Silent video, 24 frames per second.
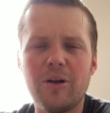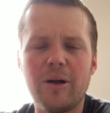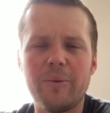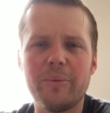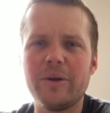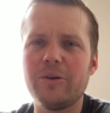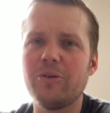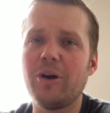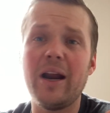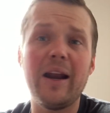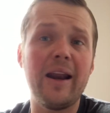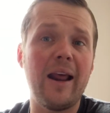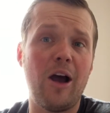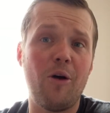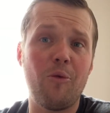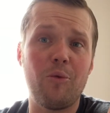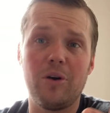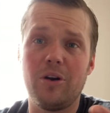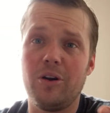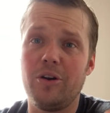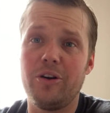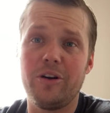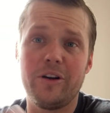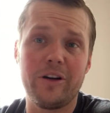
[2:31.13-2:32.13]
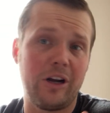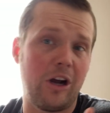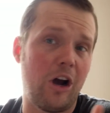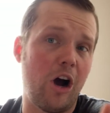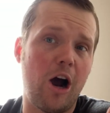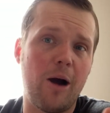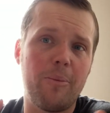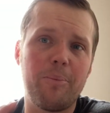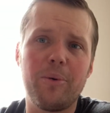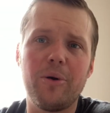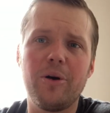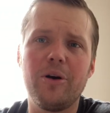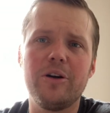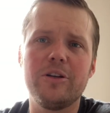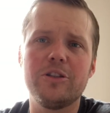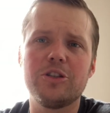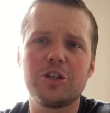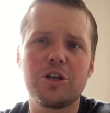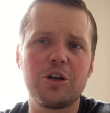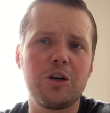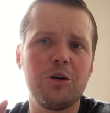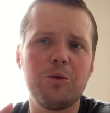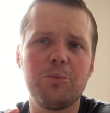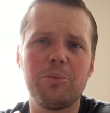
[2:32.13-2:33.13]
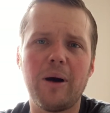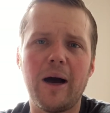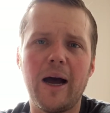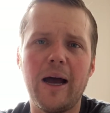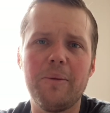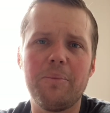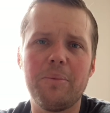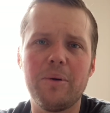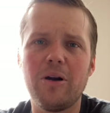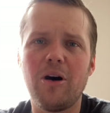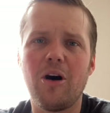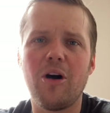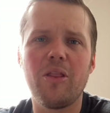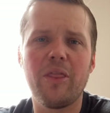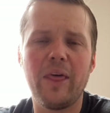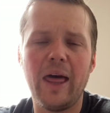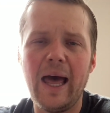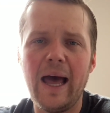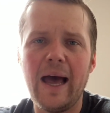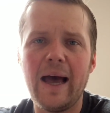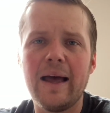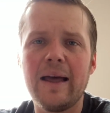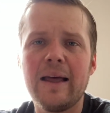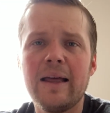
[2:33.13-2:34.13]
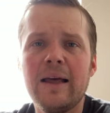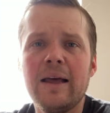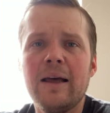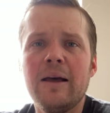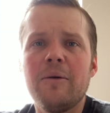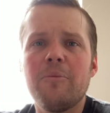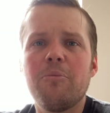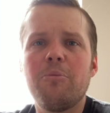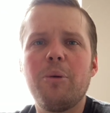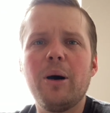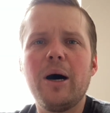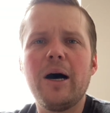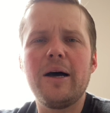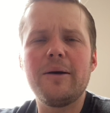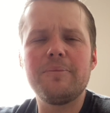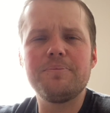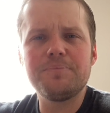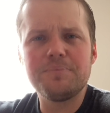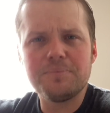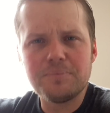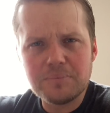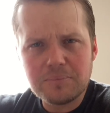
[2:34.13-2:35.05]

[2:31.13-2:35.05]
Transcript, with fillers: I mean, right now we're learning copper and screw pipe and all that. But